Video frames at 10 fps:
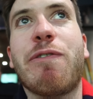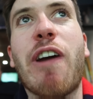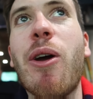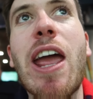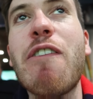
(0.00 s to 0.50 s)

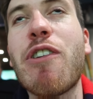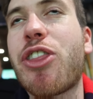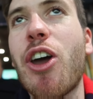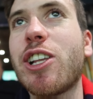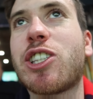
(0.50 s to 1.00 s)
Very even
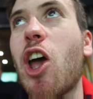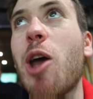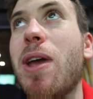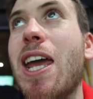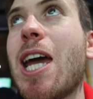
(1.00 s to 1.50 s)
third
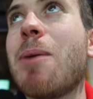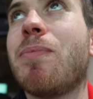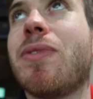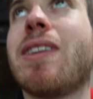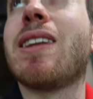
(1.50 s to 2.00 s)
term here.
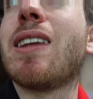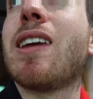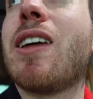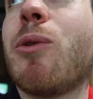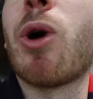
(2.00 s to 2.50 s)

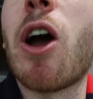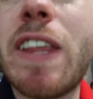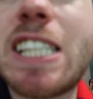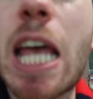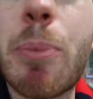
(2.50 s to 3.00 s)
We're
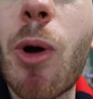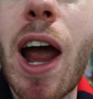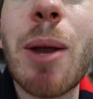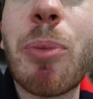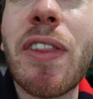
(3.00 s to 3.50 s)
only
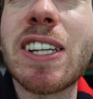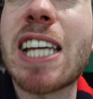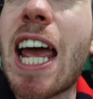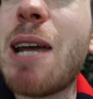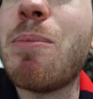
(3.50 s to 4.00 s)
separated by the
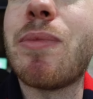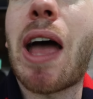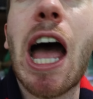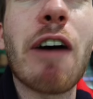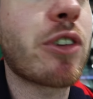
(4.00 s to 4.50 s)
same
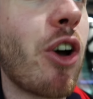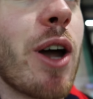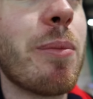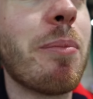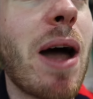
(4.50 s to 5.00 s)

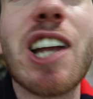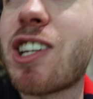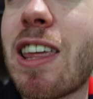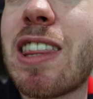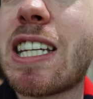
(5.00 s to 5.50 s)
half-time
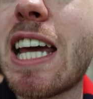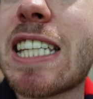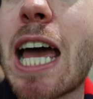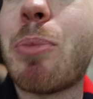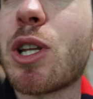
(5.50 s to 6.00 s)
margin that the
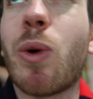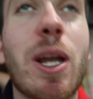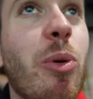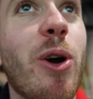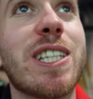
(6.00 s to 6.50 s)
D's had by
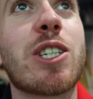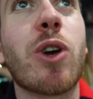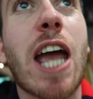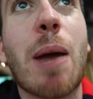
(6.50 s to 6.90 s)
20 points. Good